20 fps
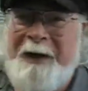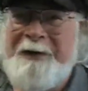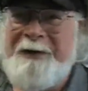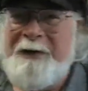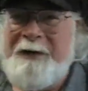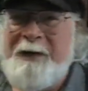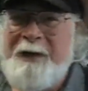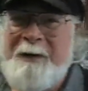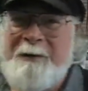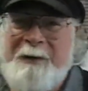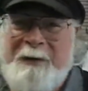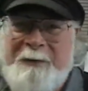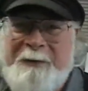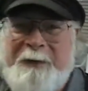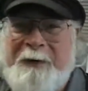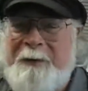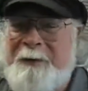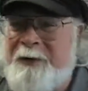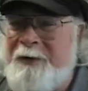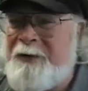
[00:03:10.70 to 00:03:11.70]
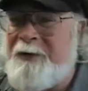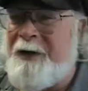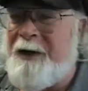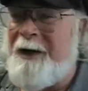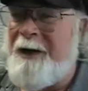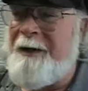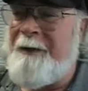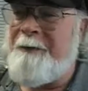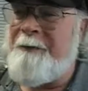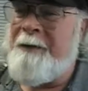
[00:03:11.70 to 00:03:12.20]
Patterson-Gimlin film was
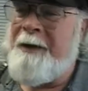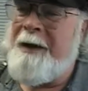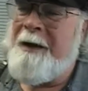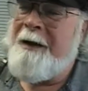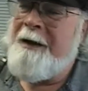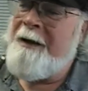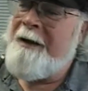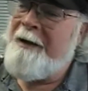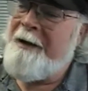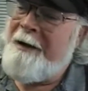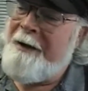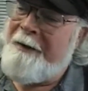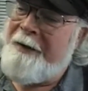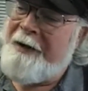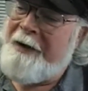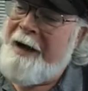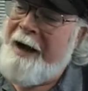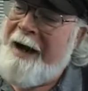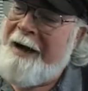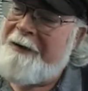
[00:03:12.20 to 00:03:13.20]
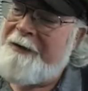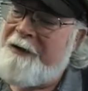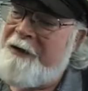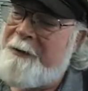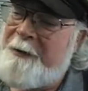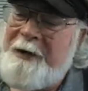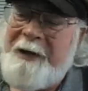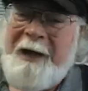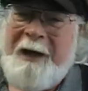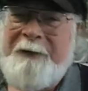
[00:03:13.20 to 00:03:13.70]
shot, the
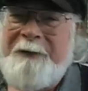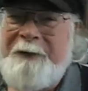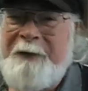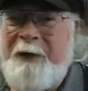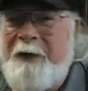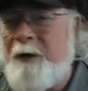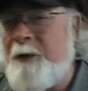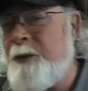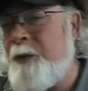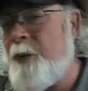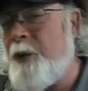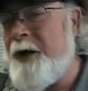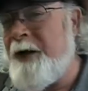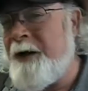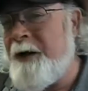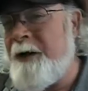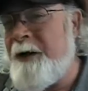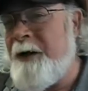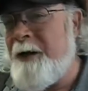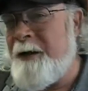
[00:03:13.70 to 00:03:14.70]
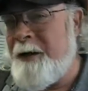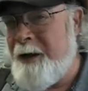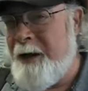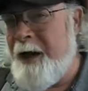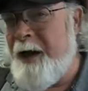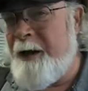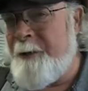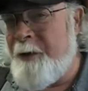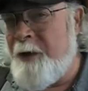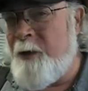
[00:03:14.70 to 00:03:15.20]
costume in that film won an
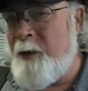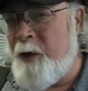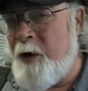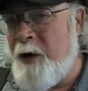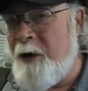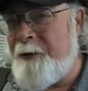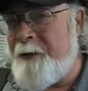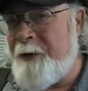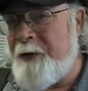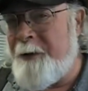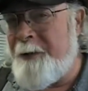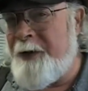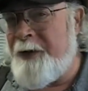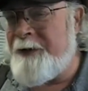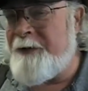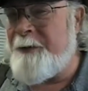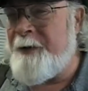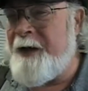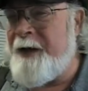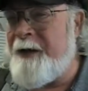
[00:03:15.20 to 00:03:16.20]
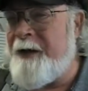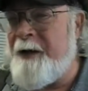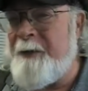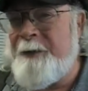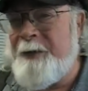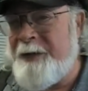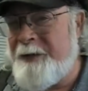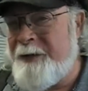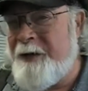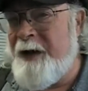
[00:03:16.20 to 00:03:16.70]
Academy Award for the best
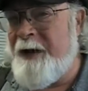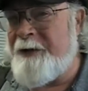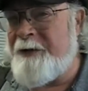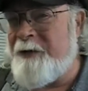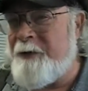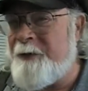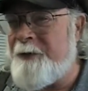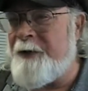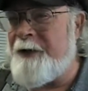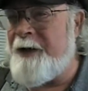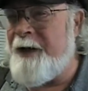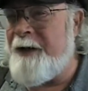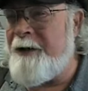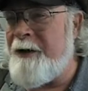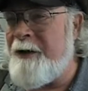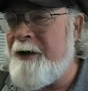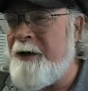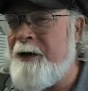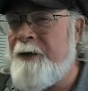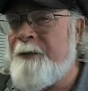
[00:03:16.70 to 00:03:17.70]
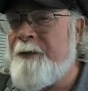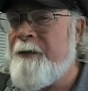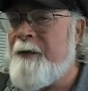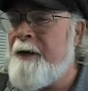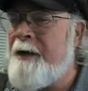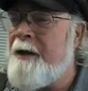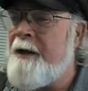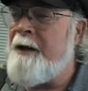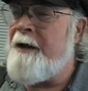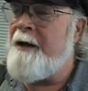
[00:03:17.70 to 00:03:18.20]
makeup, best costume for that year.
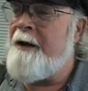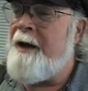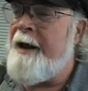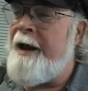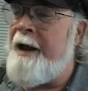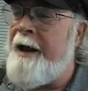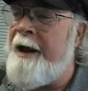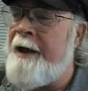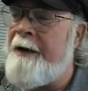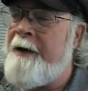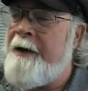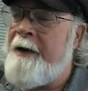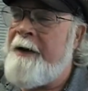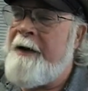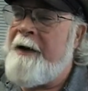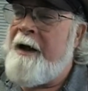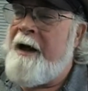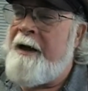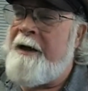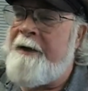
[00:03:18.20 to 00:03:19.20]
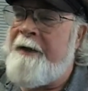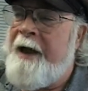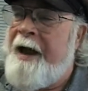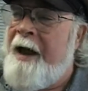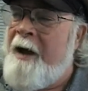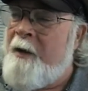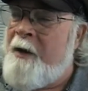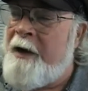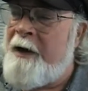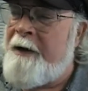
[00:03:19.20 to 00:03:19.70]
And in
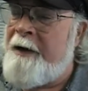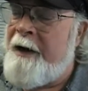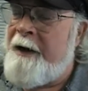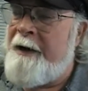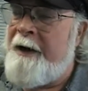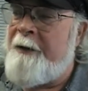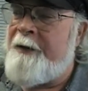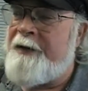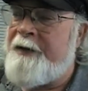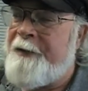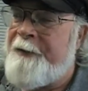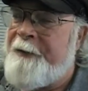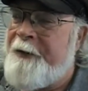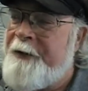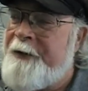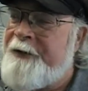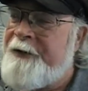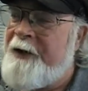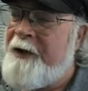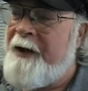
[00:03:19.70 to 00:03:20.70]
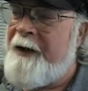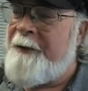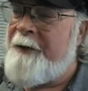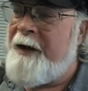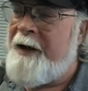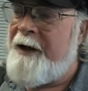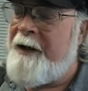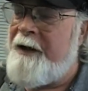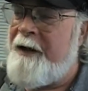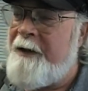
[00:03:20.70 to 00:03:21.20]
that one, that was the first time
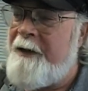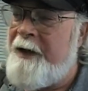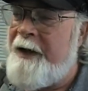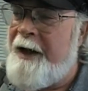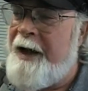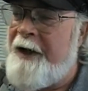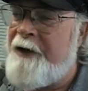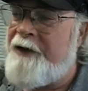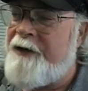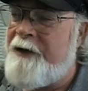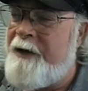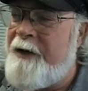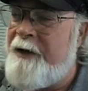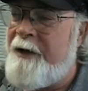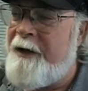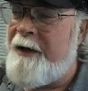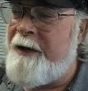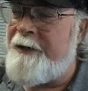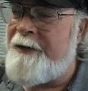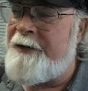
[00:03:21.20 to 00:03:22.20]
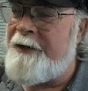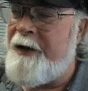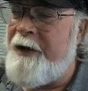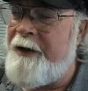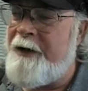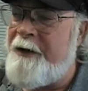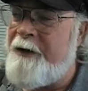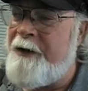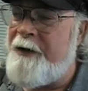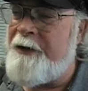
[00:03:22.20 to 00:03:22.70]
they actually
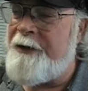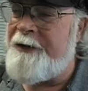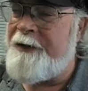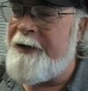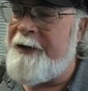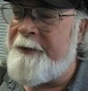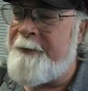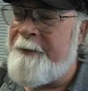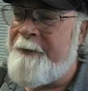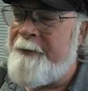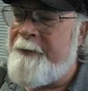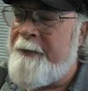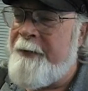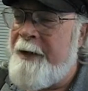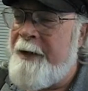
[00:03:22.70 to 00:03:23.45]
started using